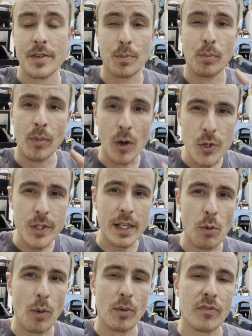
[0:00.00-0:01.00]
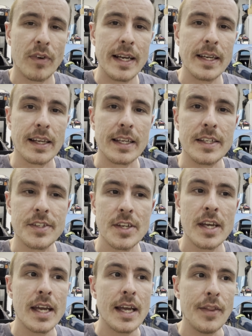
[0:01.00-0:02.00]
Mostly what we're finding is
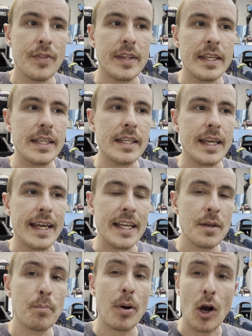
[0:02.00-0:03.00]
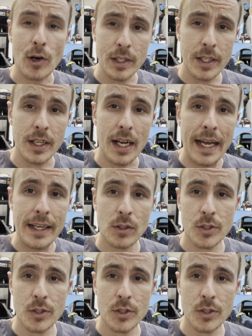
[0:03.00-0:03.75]
the in-park idle,